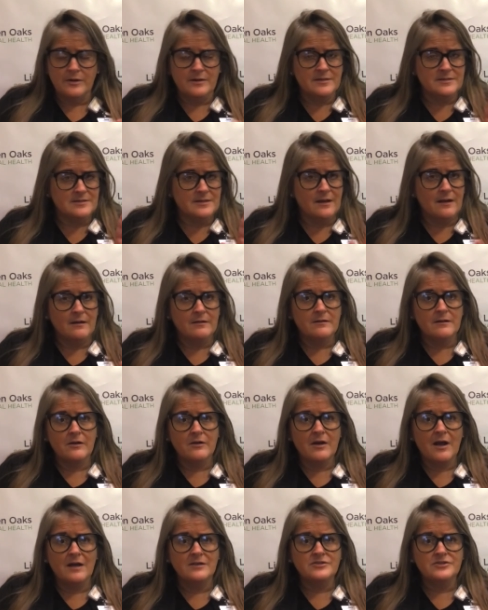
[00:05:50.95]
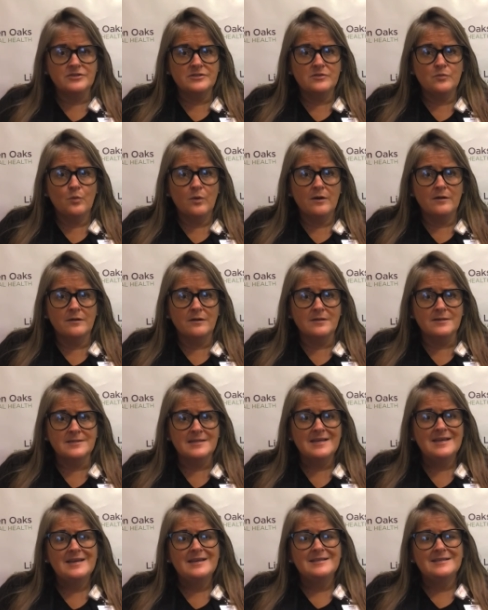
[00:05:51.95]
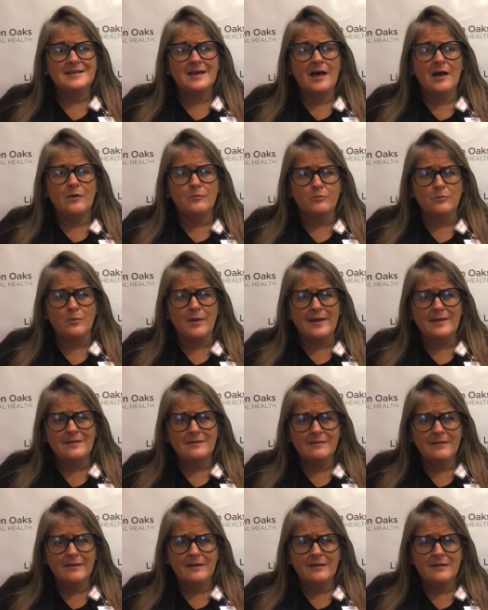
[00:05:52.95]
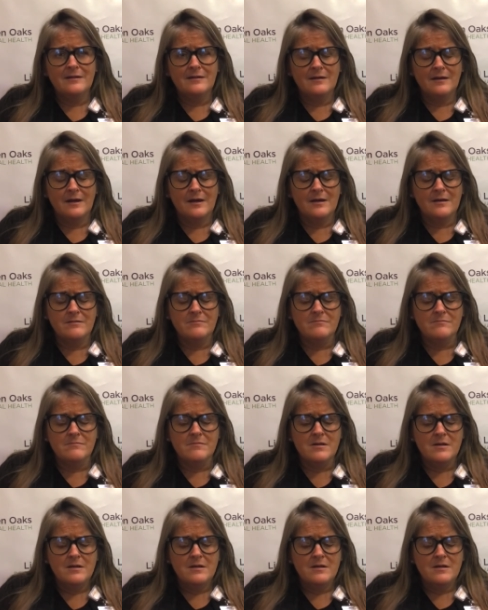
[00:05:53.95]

It's not in our conscious awareness to help regulate and